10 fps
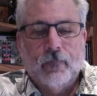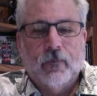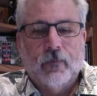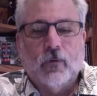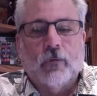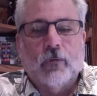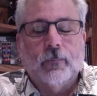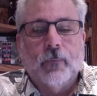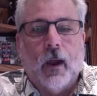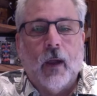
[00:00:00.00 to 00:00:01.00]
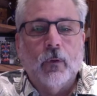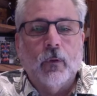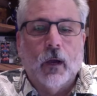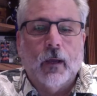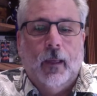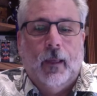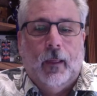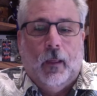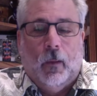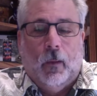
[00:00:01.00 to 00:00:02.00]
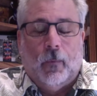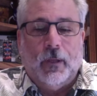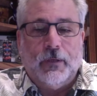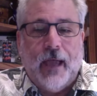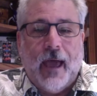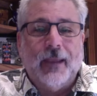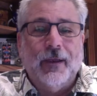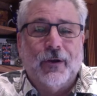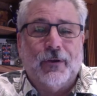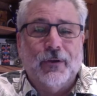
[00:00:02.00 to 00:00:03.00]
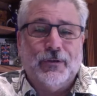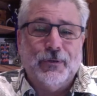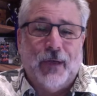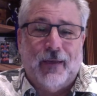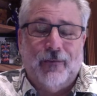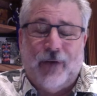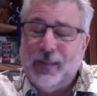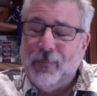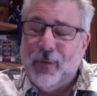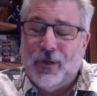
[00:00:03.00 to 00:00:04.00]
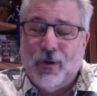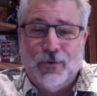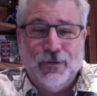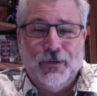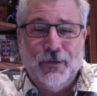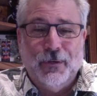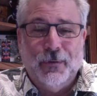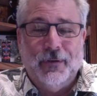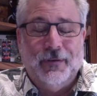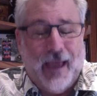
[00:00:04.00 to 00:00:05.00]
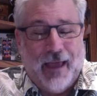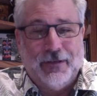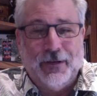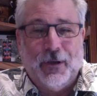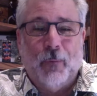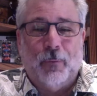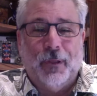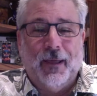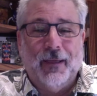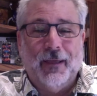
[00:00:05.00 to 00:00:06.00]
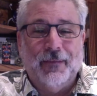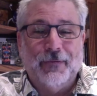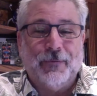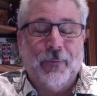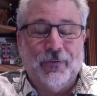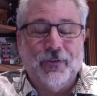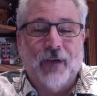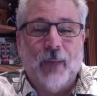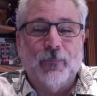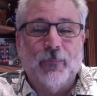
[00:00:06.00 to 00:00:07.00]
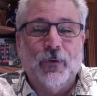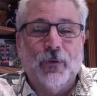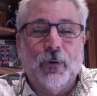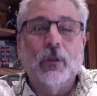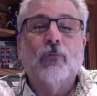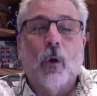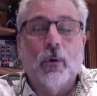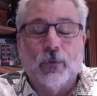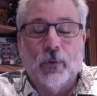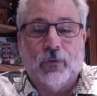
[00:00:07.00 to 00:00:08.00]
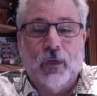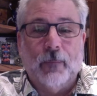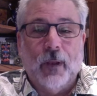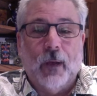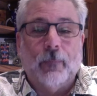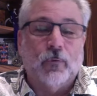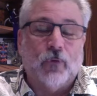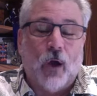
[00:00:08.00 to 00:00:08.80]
awesome. All right. Well, look, we'll get you out of here because you got volleyball coaching to do and dad to go play. And these are busy times for you. I look forward to us keeping up and we'll talk